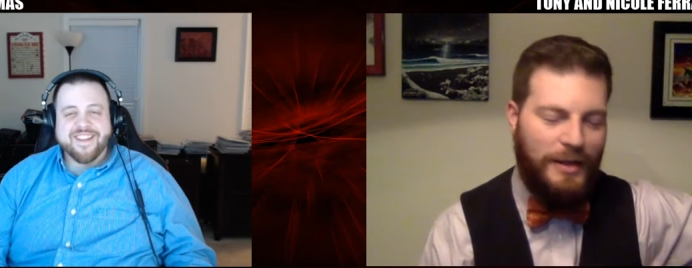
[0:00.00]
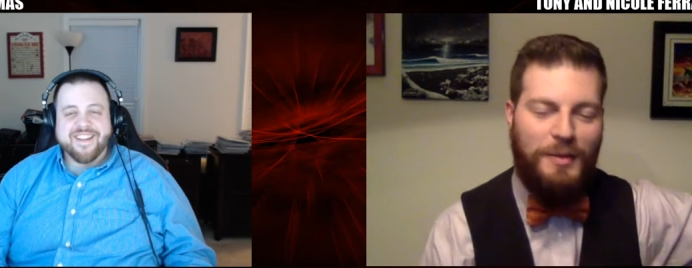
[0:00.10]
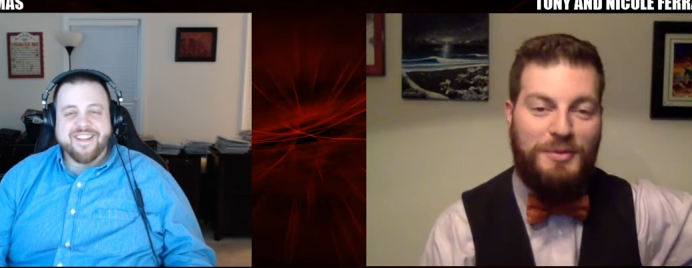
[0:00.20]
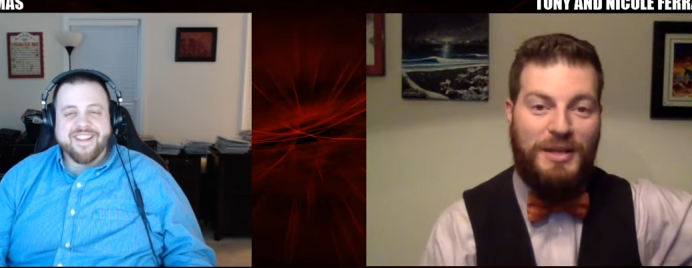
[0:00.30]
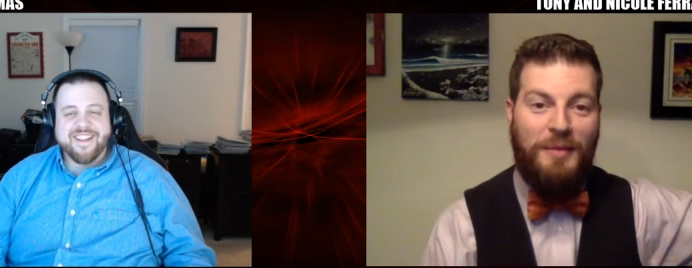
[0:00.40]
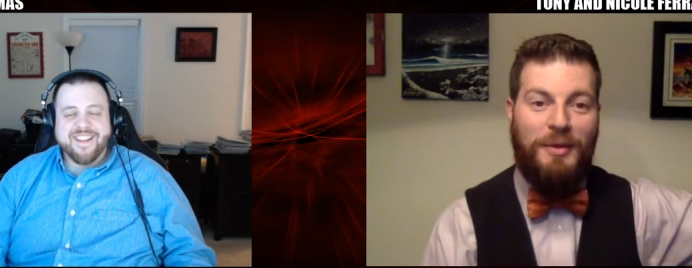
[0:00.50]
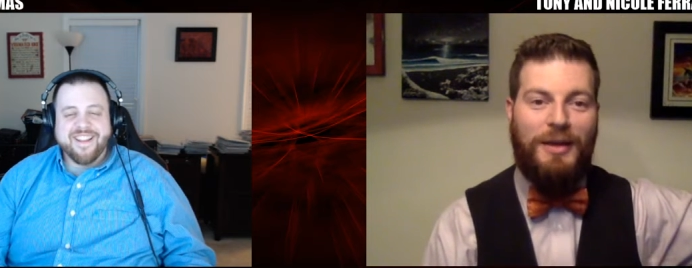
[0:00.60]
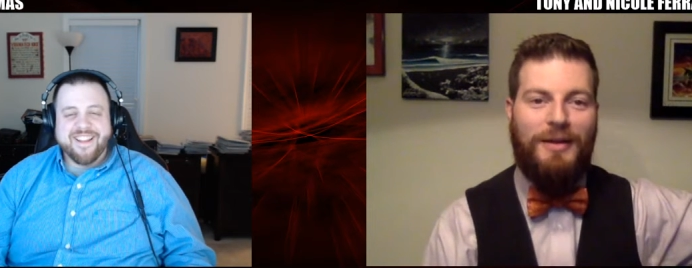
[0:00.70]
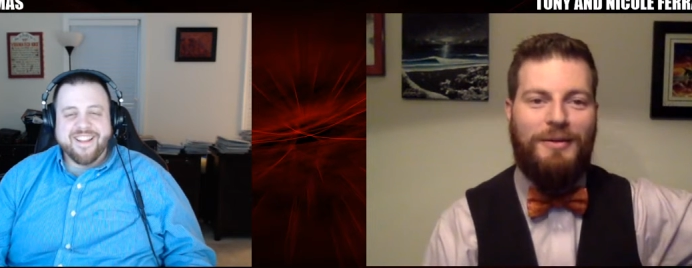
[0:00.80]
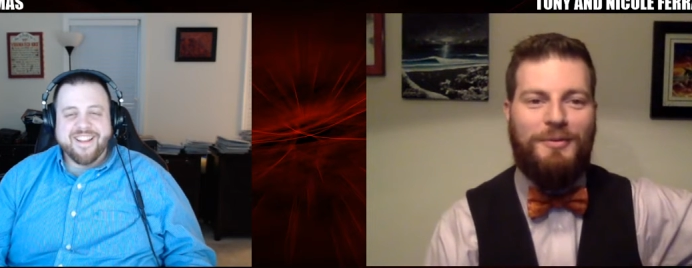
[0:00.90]
Speaker 1: end up skimming.
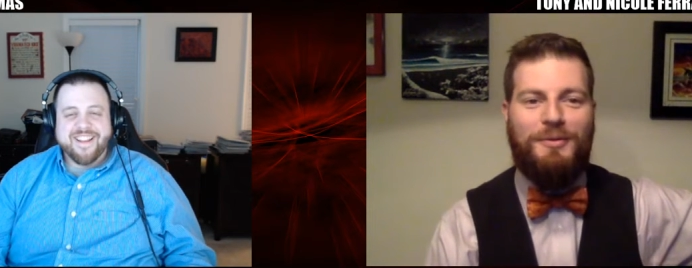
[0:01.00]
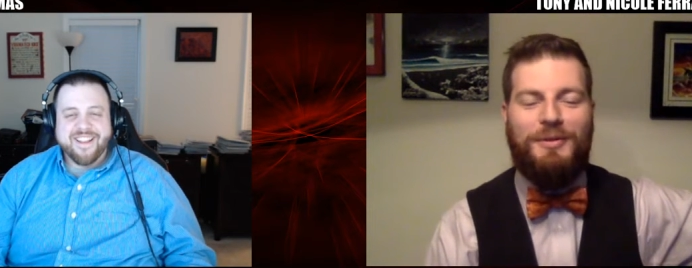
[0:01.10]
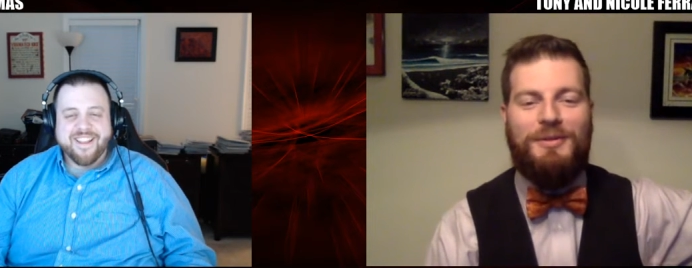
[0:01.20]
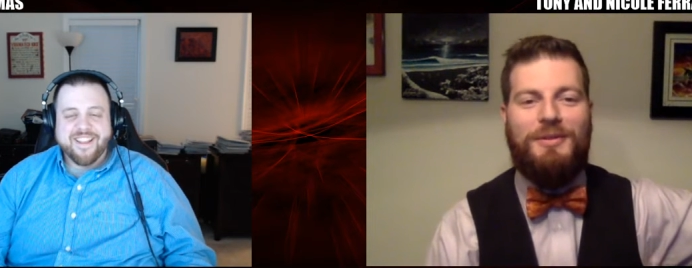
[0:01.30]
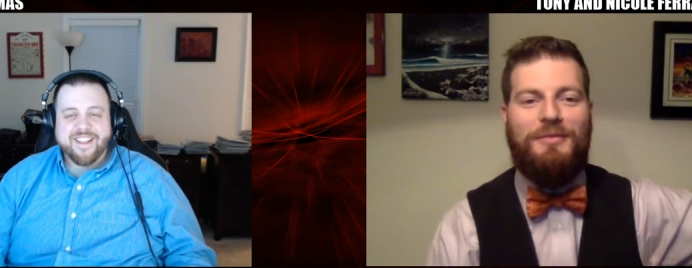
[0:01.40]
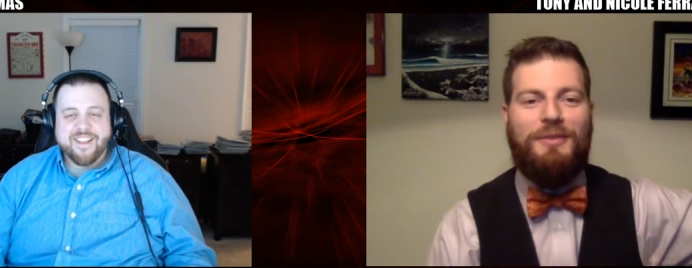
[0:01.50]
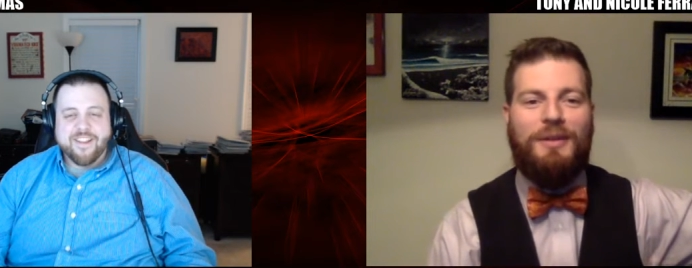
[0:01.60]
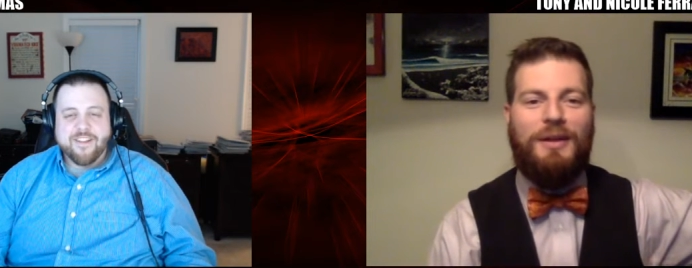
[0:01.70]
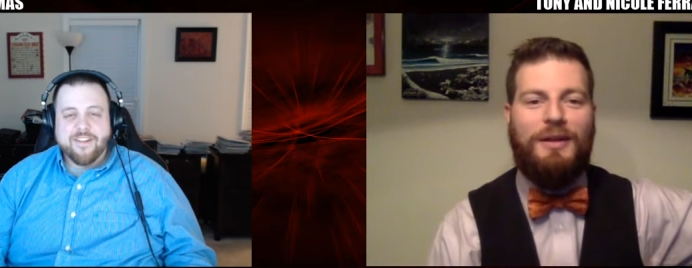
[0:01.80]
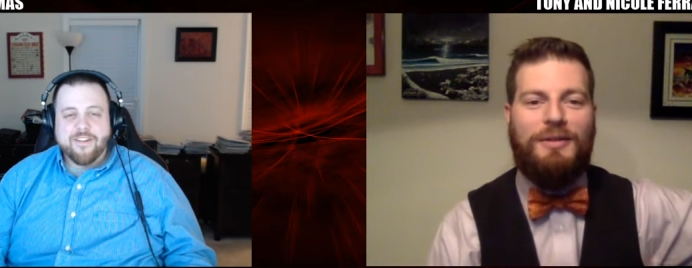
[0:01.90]
Ooh, there's a different
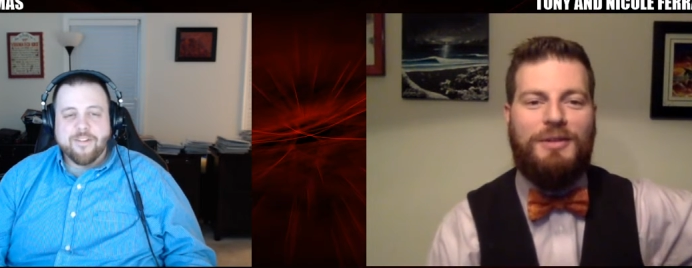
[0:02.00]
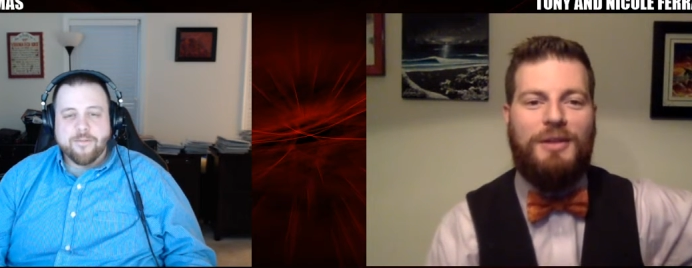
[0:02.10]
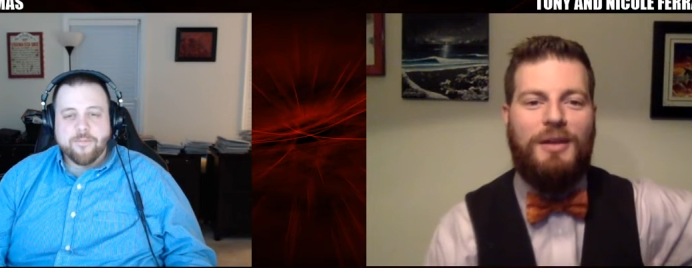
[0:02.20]
analogy.